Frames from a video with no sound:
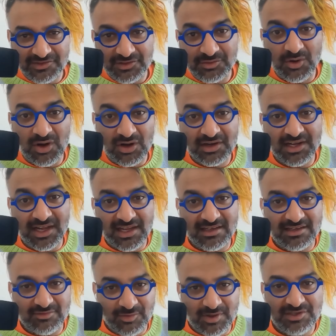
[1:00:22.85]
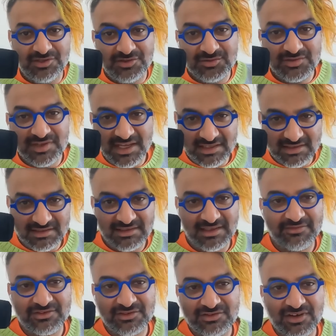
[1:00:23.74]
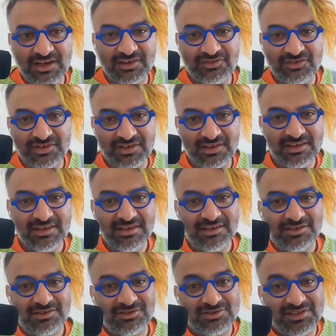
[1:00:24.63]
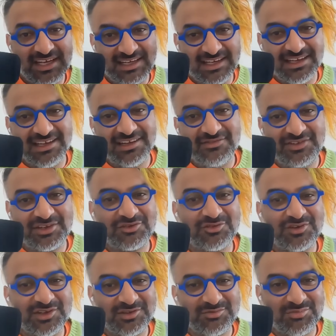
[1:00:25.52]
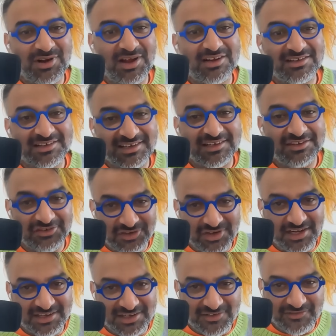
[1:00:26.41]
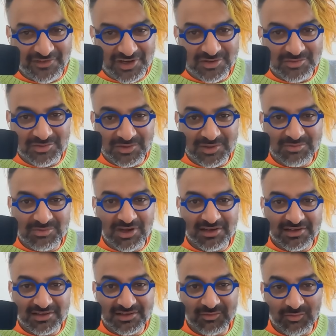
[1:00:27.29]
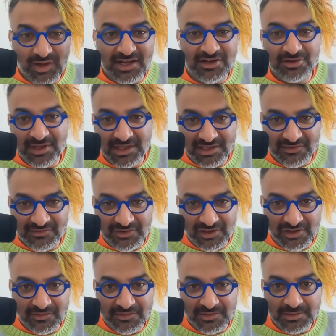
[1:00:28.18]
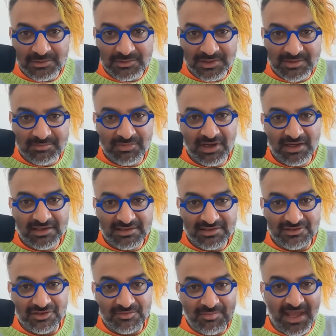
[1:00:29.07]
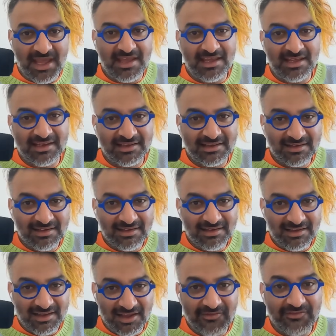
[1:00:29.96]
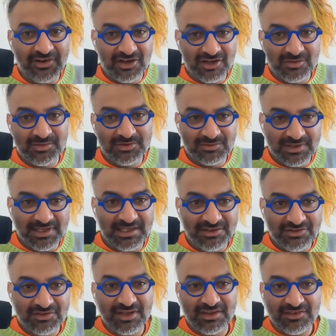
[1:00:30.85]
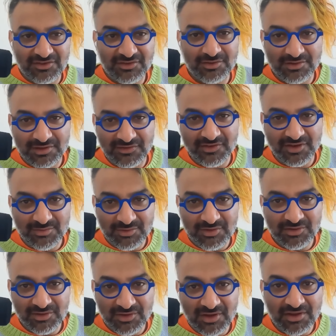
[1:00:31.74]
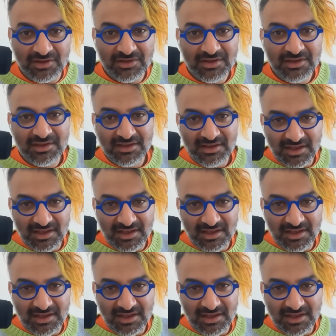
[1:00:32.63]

You are when you take the leverage strategy, you're taking a fixed rate product and you're getting a variable rate product. Why are you getting a variable rate product? You're paying a variable rate interest to a DeFi protocol.